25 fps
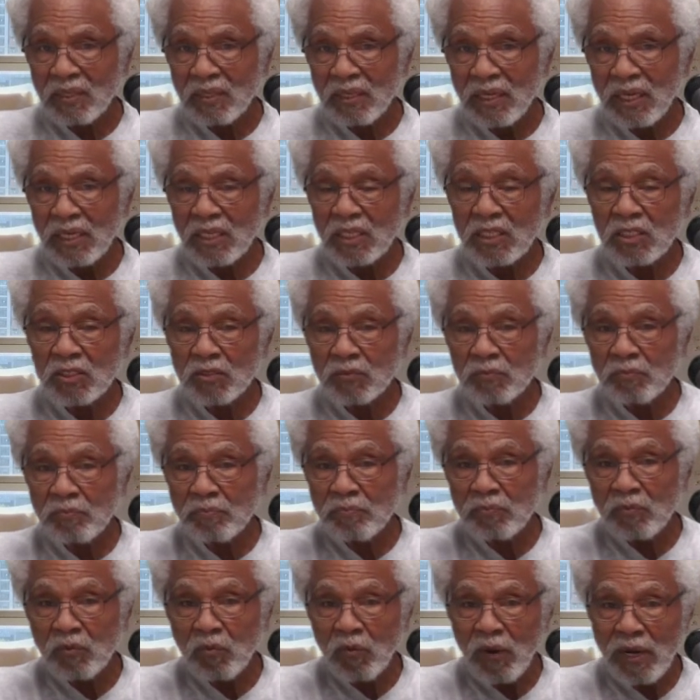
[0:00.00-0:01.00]
And these
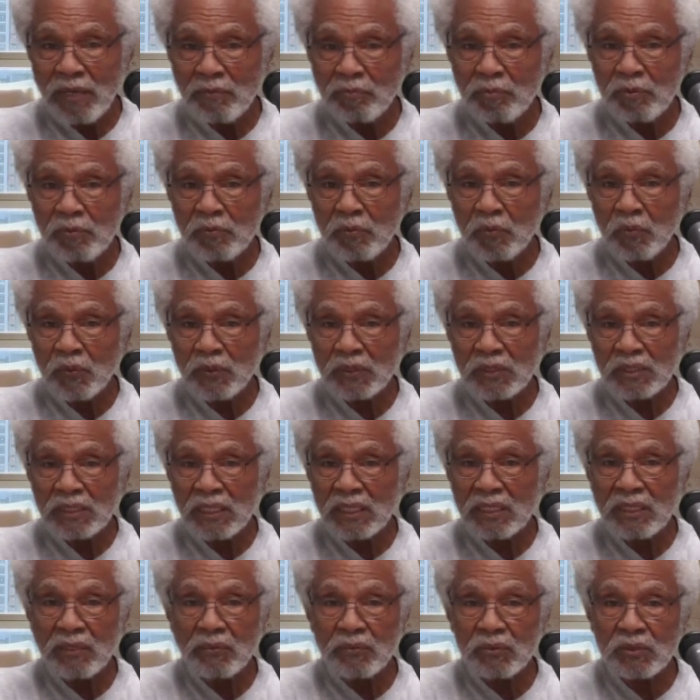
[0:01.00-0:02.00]
white people want to say
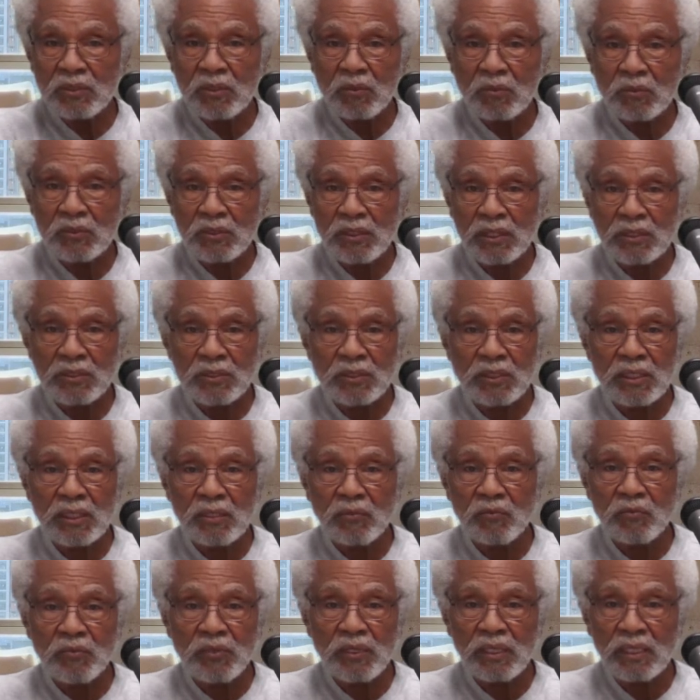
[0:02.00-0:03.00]
there was no such
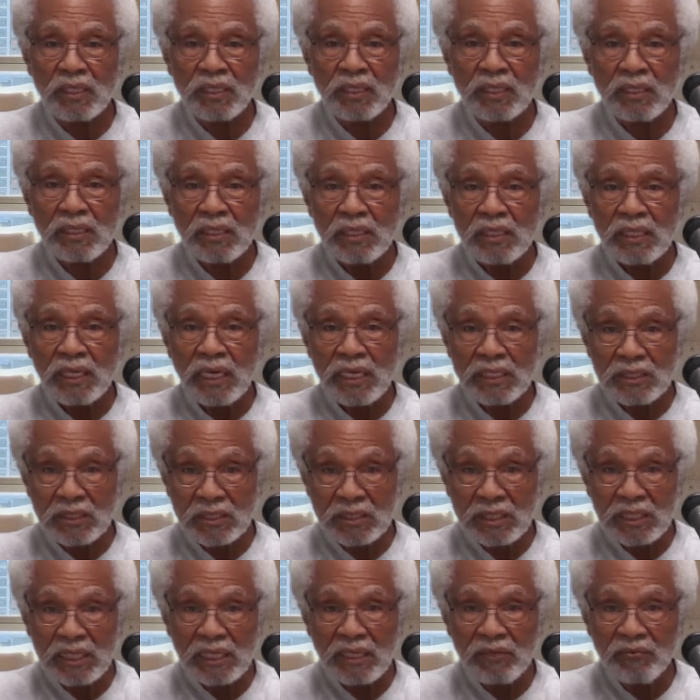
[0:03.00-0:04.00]
thing really as
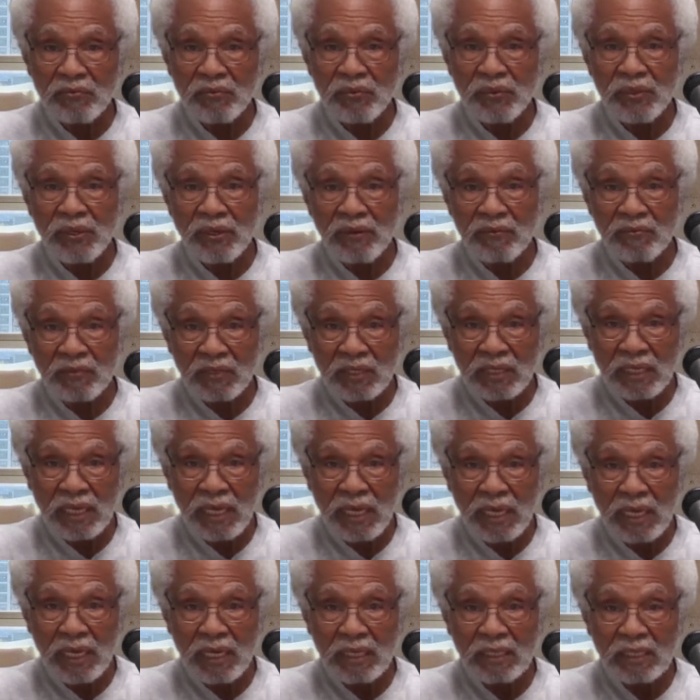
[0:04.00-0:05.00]
slavery of the
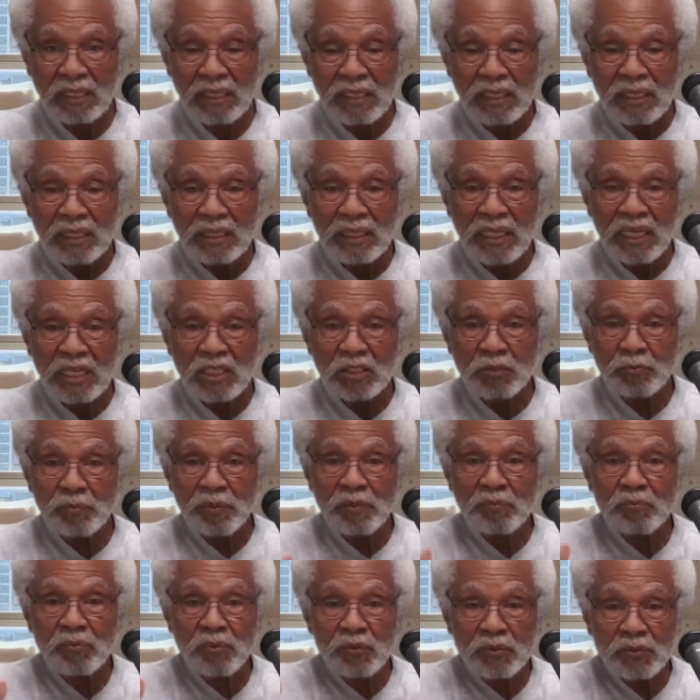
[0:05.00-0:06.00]
kind that has
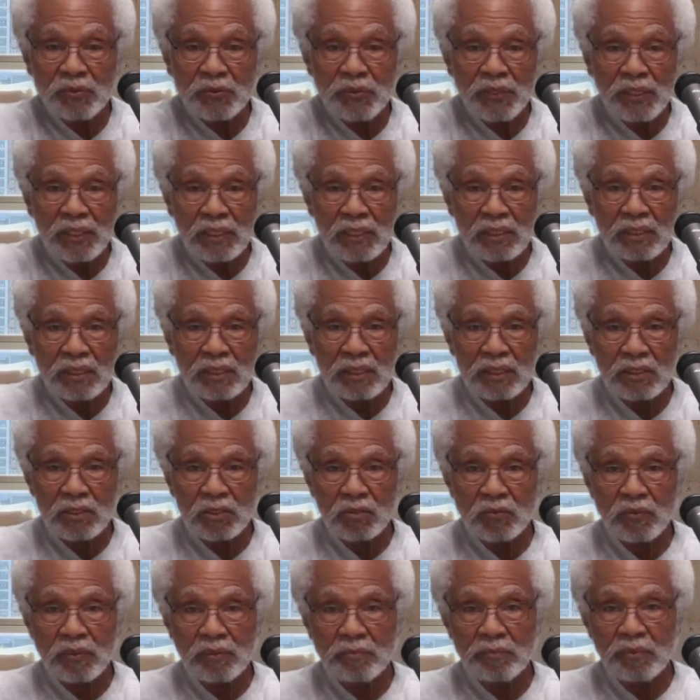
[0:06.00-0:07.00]
been portrayed in the
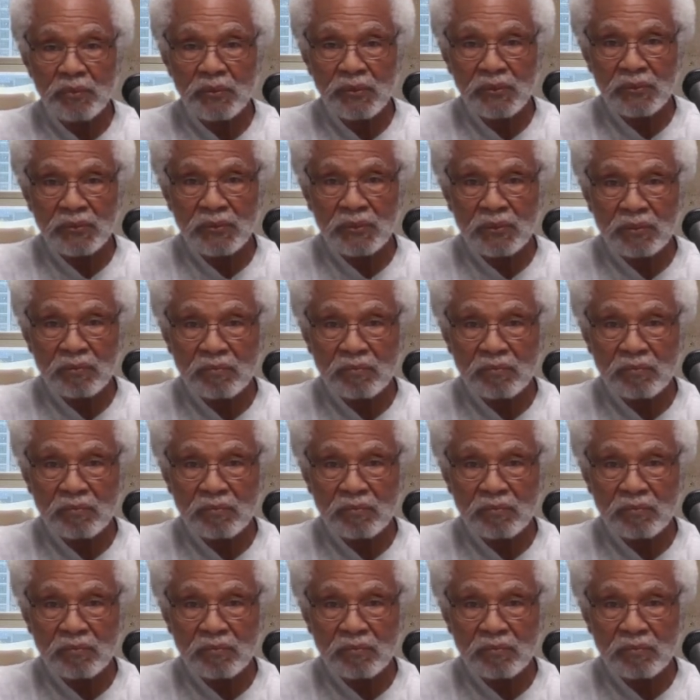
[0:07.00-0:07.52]
history books.